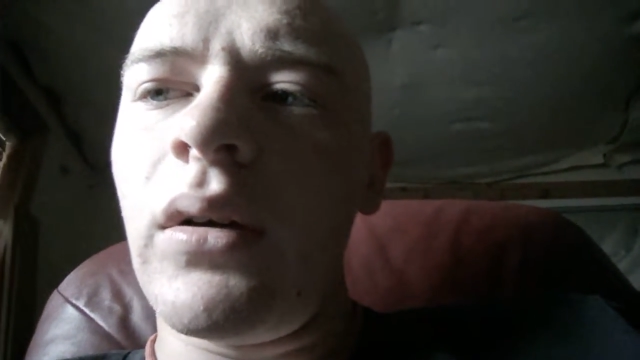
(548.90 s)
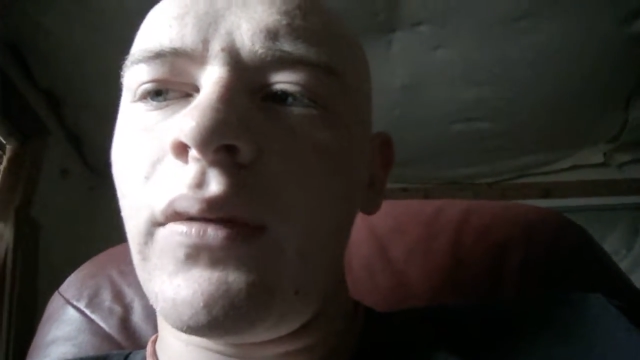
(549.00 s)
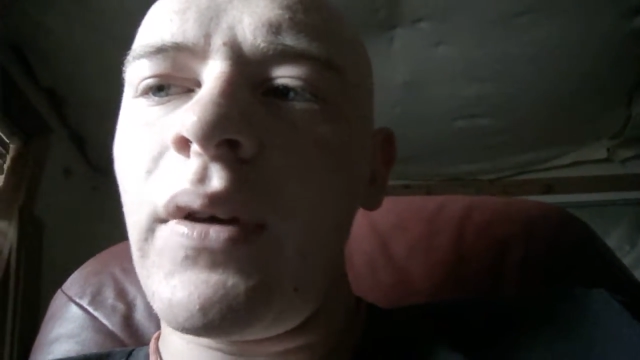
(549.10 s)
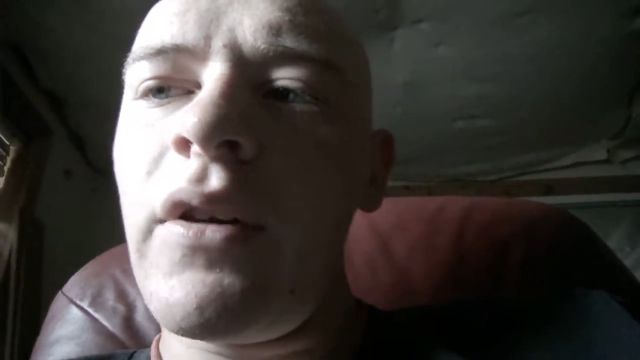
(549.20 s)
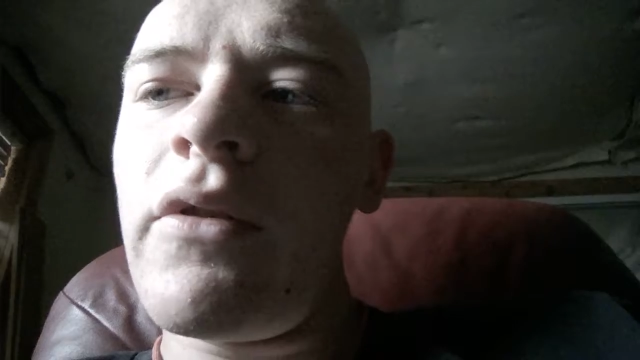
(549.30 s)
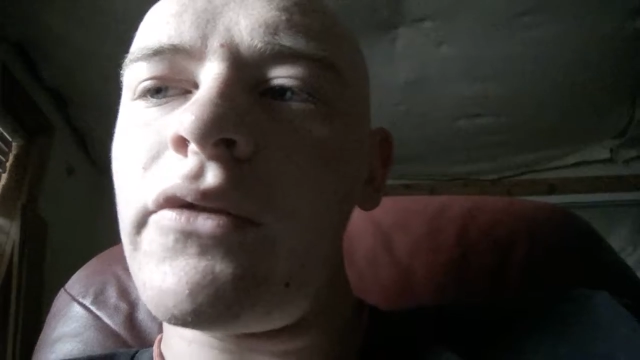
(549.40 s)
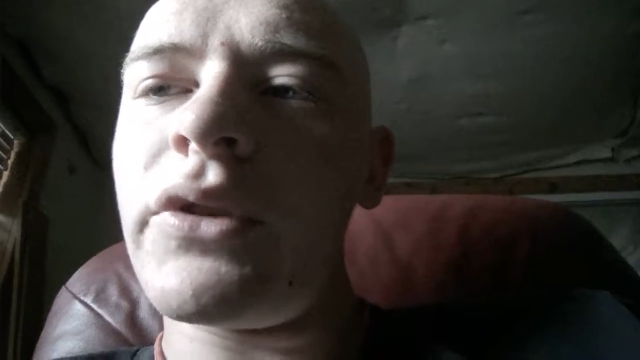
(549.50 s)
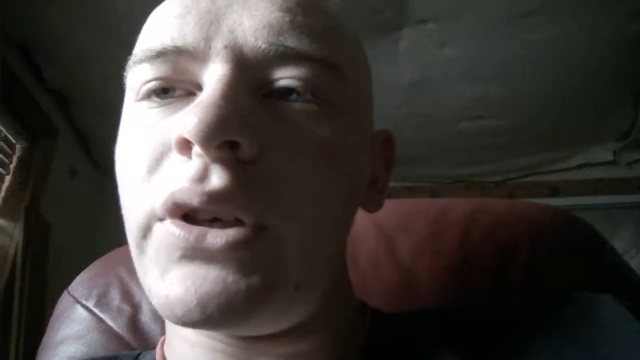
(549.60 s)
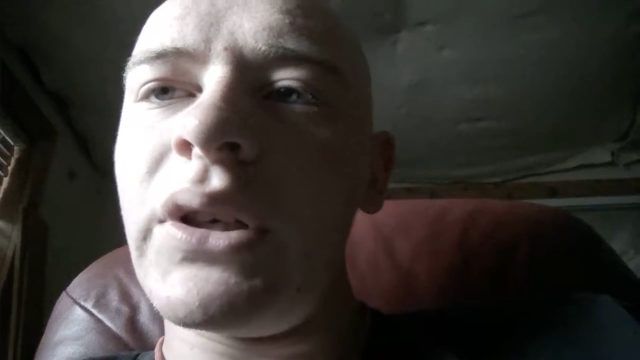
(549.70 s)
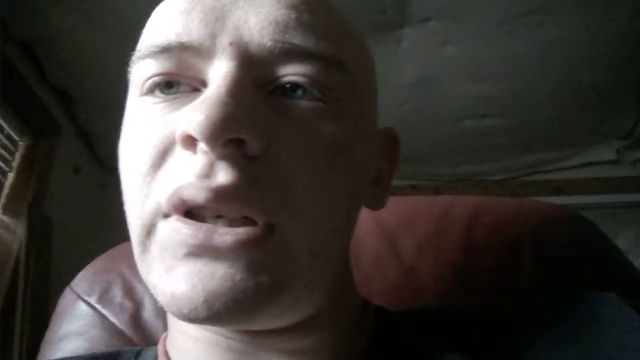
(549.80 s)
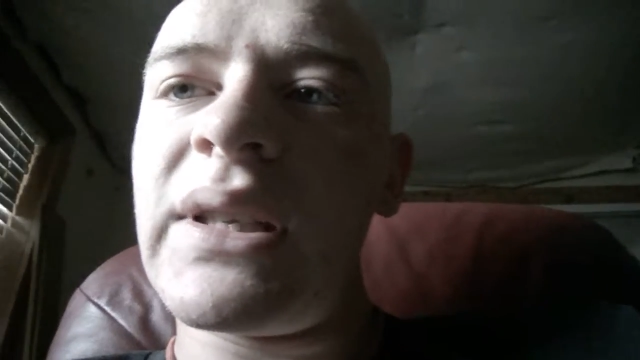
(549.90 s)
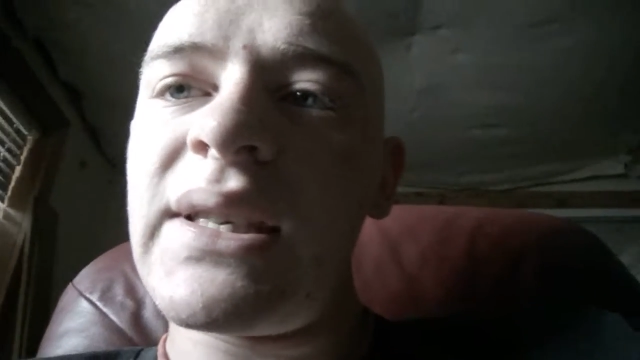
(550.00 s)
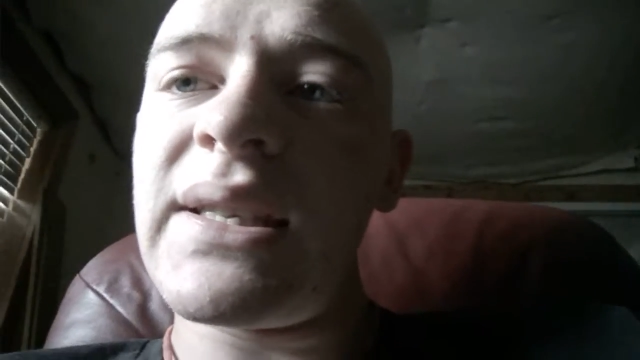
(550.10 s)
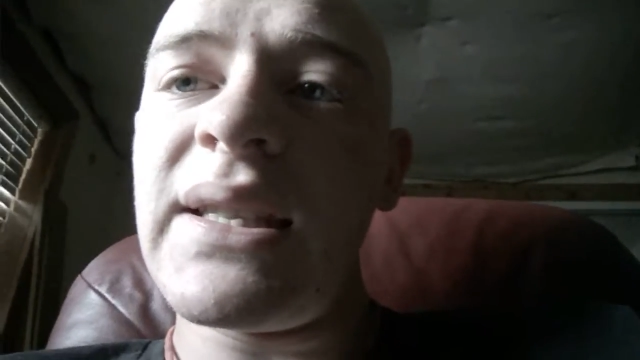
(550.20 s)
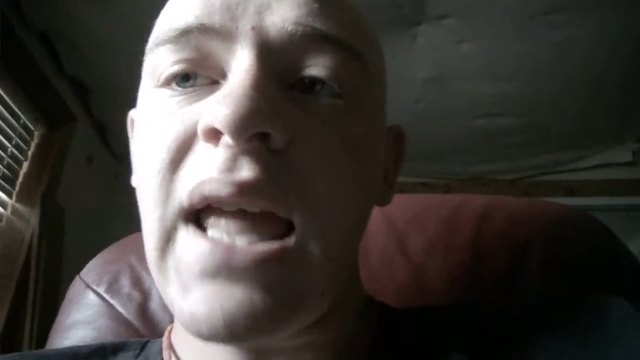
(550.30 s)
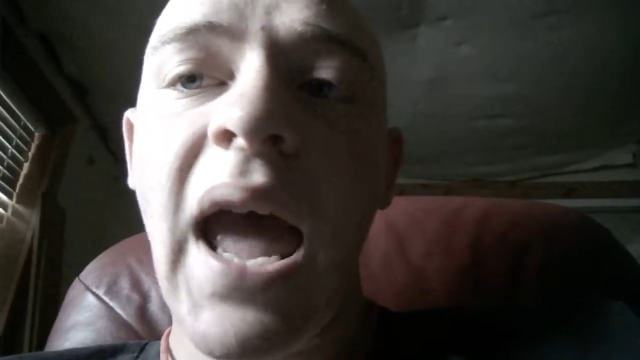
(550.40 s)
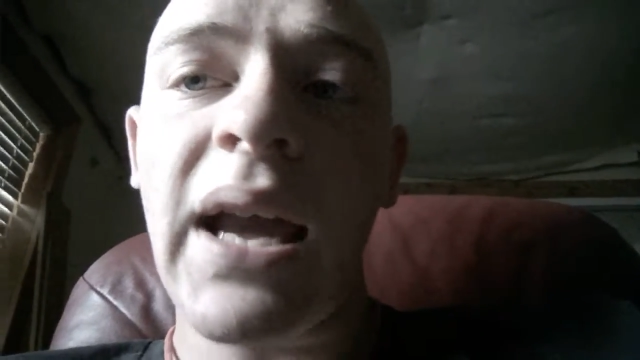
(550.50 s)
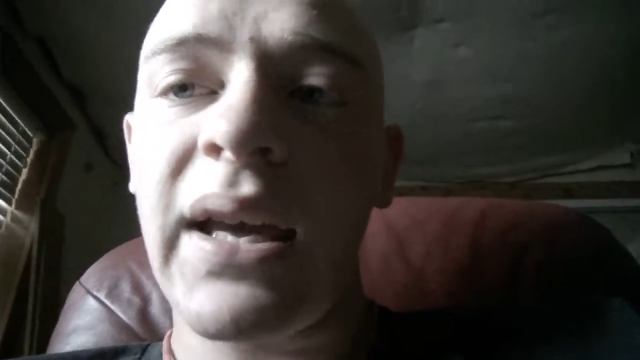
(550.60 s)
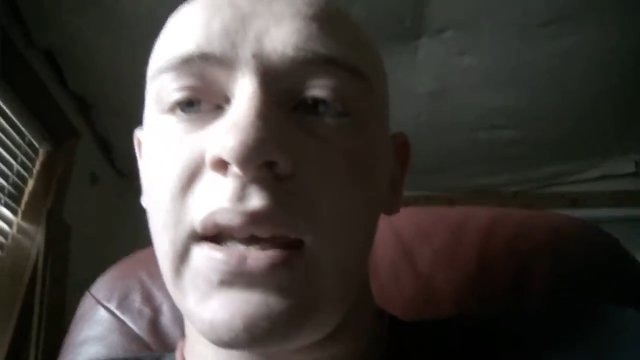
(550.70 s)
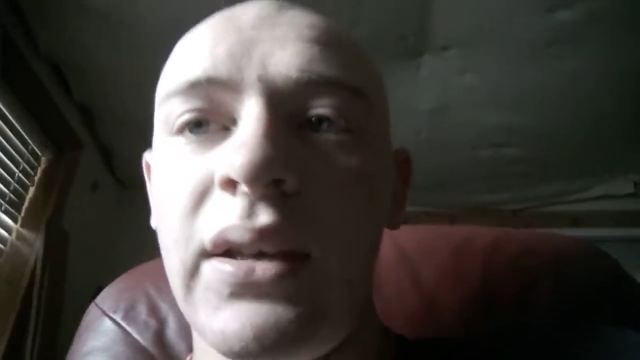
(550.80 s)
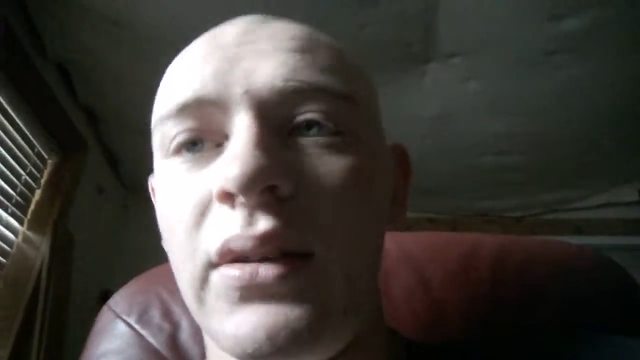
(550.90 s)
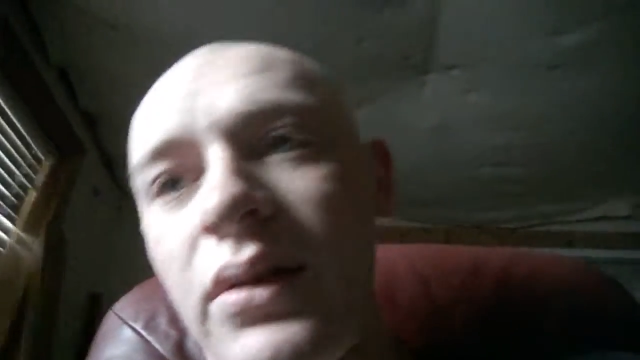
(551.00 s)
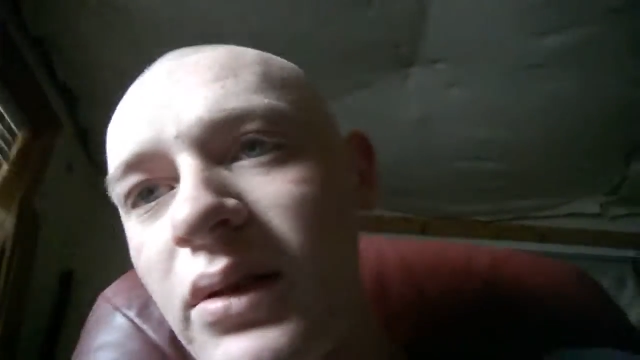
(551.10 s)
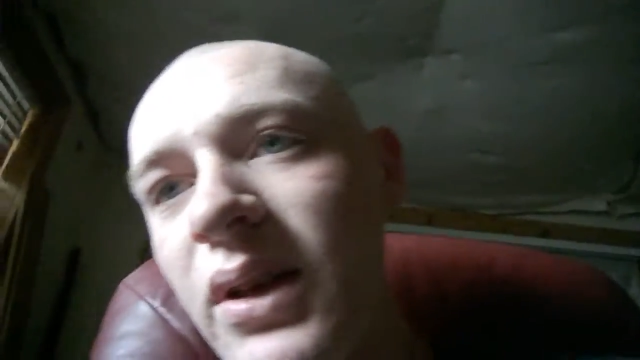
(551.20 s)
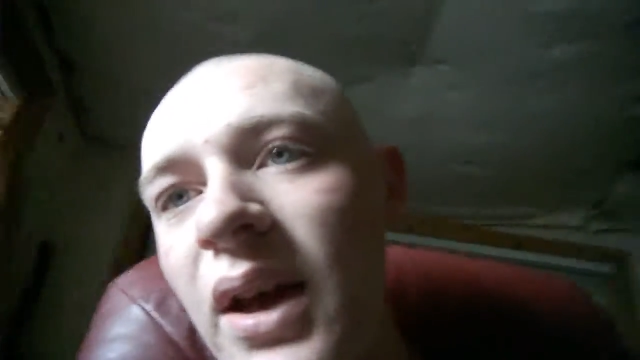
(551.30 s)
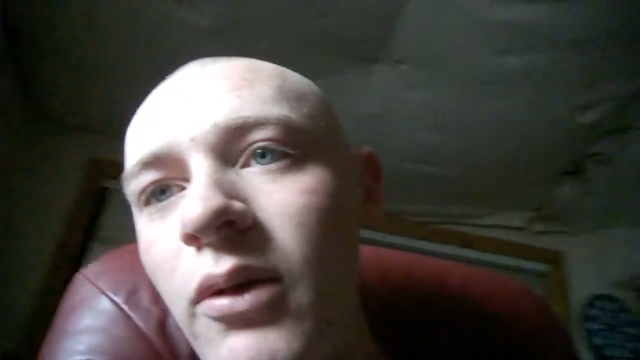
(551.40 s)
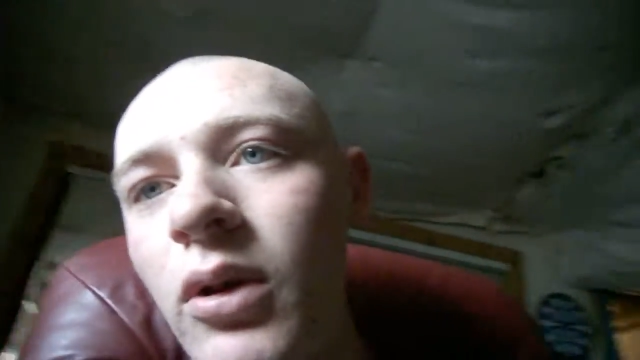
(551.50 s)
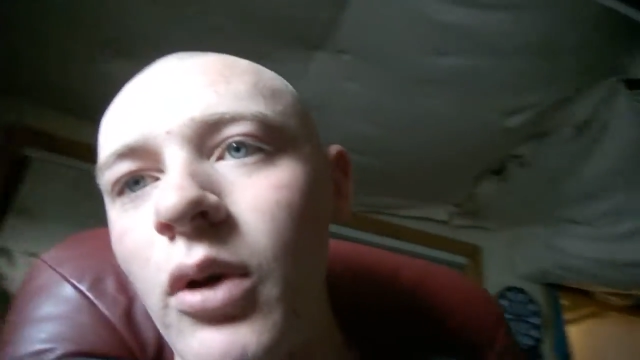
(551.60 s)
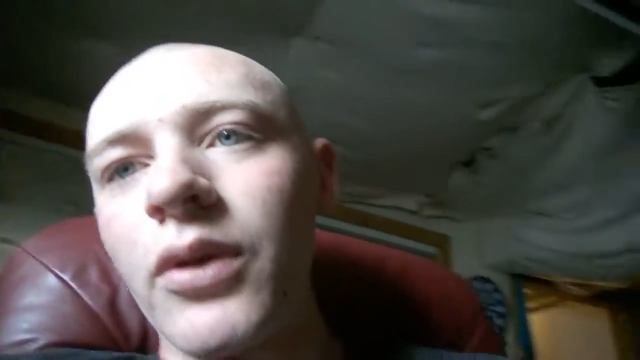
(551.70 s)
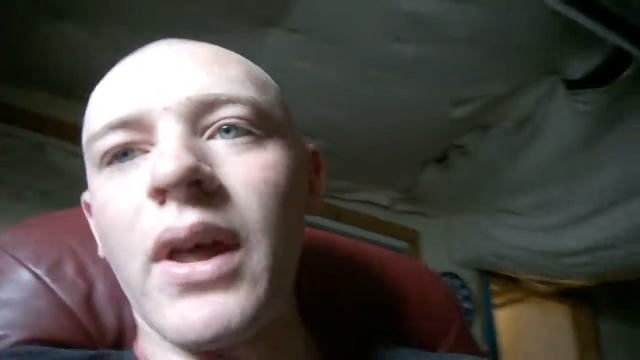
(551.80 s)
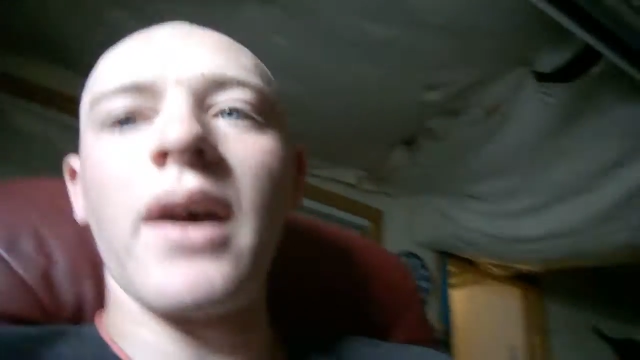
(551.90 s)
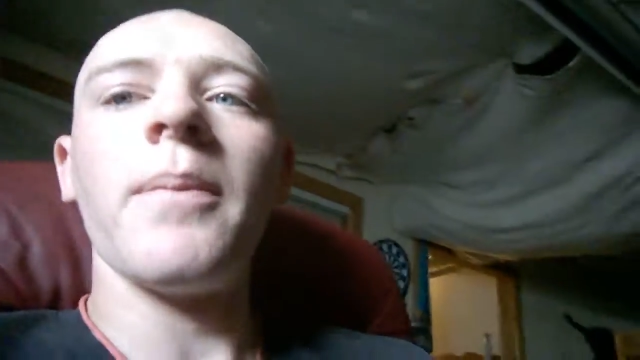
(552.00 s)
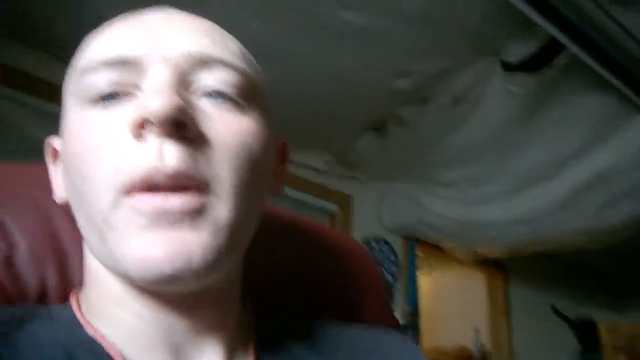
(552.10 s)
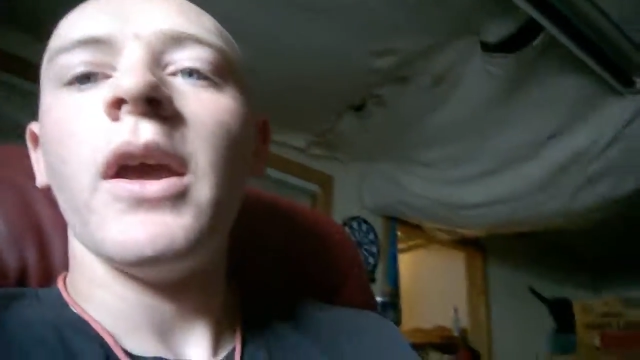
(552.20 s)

favorite snack is. Yeah, we'll go with that.